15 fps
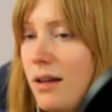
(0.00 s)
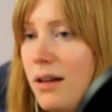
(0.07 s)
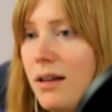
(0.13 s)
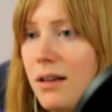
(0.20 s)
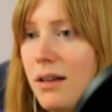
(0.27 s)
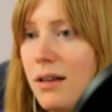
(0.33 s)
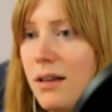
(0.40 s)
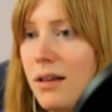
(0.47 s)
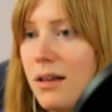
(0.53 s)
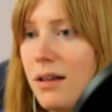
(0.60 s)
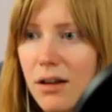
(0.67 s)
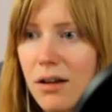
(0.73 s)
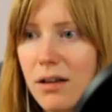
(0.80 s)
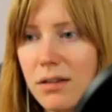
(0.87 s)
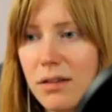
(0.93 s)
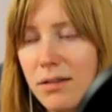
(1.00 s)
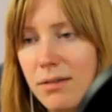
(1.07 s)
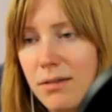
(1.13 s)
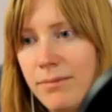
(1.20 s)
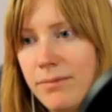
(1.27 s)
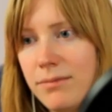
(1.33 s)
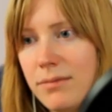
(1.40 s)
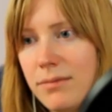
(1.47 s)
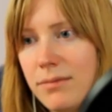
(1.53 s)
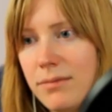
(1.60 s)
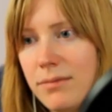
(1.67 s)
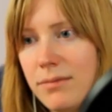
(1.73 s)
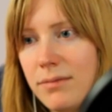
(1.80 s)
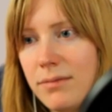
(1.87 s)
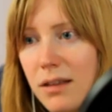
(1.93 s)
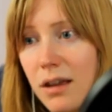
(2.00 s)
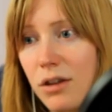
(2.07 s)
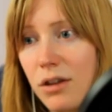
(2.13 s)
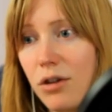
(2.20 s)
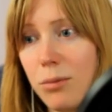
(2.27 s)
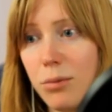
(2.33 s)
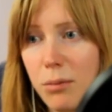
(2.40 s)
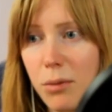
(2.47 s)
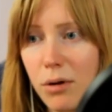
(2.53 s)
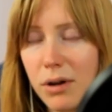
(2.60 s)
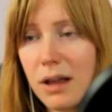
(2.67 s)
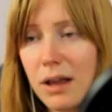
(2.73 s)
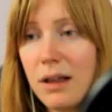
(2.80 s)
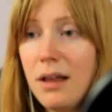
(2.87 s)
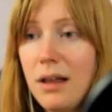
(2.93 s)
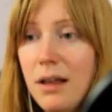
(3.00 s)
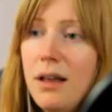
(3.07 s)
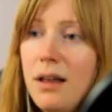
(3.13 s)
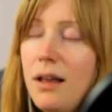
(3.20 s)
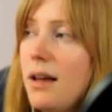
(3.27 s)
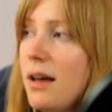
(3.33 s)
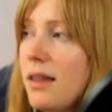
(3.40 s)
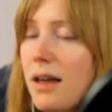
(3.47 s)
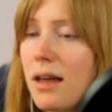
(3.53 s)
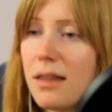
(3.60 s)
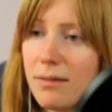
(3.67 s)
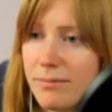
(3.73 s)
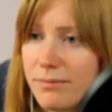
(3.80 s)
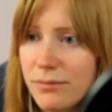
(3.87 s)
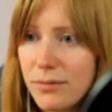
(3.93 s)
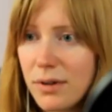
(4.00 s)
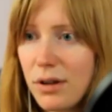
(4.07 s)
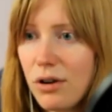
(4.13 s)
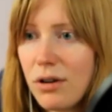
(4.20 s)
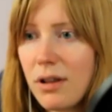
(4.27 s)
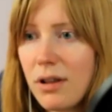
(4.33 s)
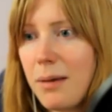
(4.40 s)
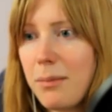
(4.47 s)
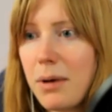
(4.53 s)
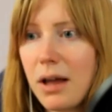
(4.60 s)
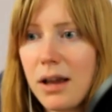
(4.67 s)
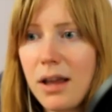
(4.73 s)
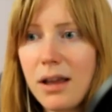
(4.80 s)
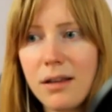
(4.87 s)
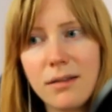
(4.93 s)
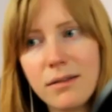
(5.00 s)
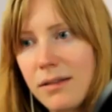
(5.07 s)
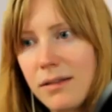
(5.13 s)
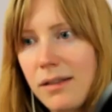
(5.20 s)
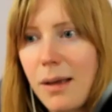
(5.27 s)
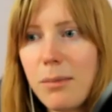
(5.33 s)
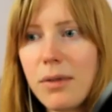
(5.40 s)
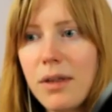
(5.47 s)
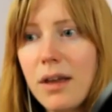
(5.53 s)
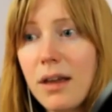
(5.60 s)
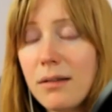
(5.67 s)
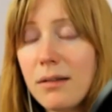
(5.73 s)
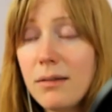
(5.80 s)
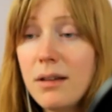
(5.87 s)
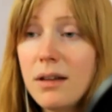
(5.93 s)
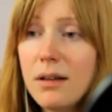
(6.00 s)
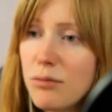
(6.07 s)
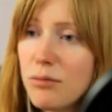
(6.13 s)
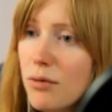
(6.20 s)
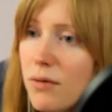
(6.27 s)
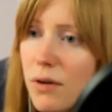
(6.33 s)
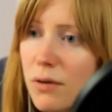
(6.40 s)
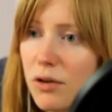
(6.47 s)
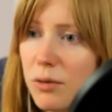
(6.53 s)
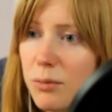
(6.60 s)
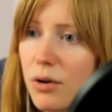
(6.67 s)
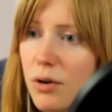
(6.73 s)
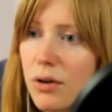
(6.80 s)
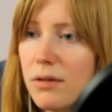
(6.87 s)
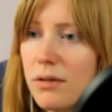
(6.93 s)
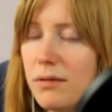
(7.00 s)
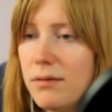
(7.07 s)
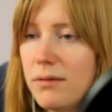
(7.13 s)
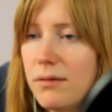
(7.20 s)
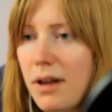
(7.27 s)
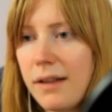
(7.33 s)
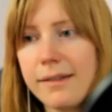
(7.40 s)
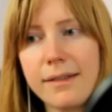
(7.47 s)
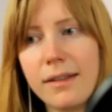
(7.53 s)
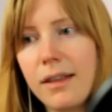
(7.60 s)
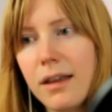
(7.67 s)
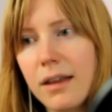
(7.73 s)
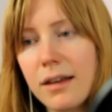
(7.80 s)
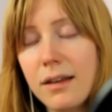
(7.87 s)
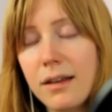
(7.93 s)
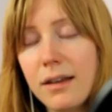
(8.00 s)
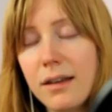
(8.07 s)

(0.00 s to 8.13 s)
They click on the link that you're promoting, and then your Clap Buddy, same thing, reviews your book, has the link.